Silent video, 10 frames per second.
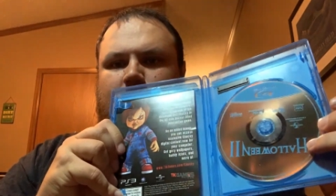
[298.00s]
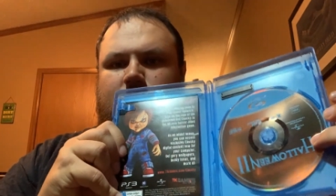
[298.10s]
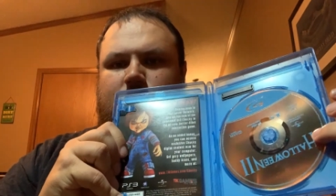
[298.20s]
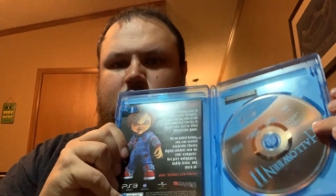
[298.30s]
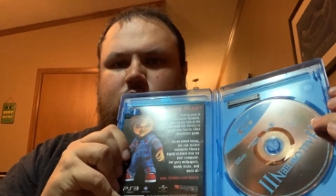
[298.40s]

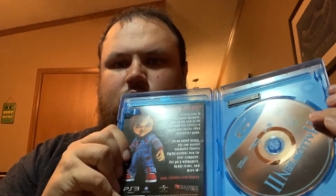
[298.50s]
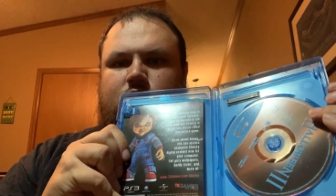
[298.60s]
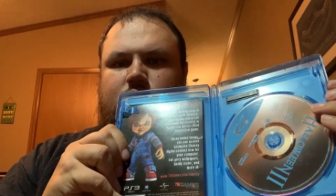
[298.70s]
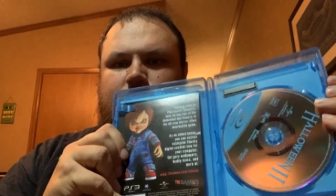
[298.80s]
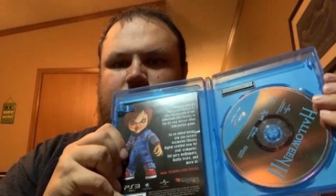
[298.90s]
It's just
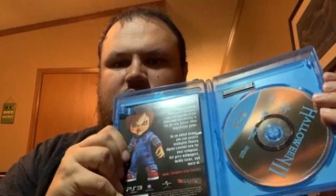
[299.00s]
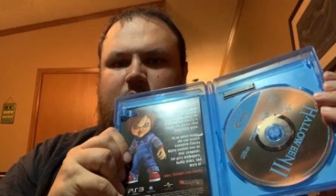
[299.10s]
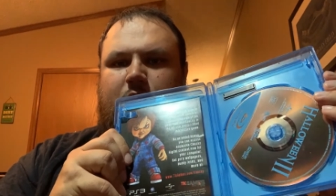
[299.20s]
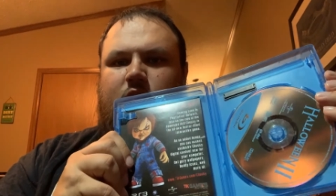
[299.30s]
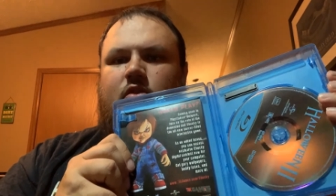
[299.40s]

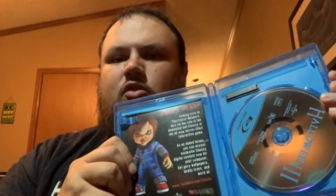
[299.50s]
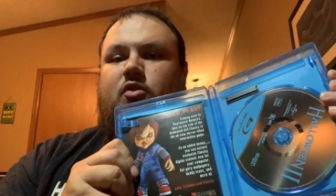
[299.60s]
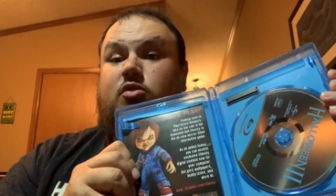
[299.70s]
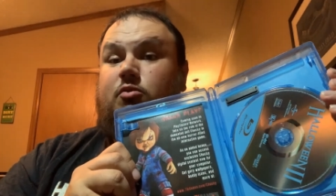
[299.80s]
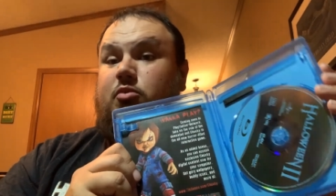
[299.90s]
typical
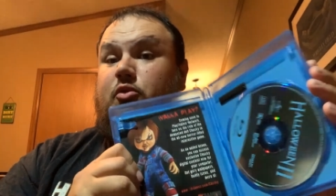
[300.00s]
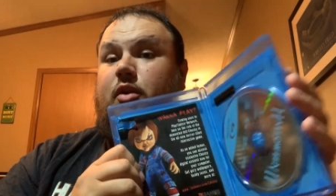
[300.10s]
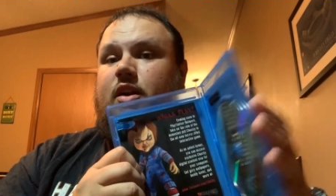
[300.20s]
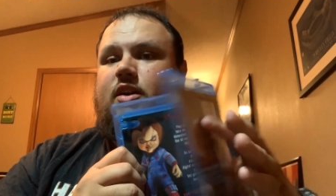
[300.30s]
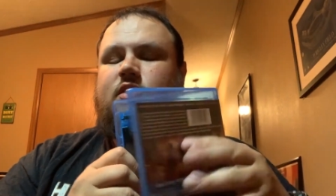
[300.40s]
Universal
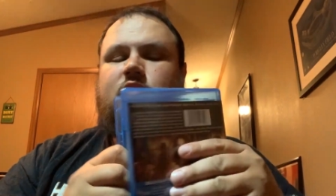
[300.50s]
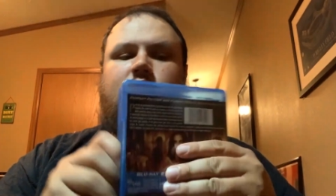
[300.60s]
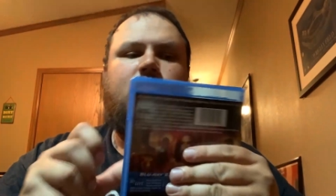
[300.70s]
Blu-ray disc.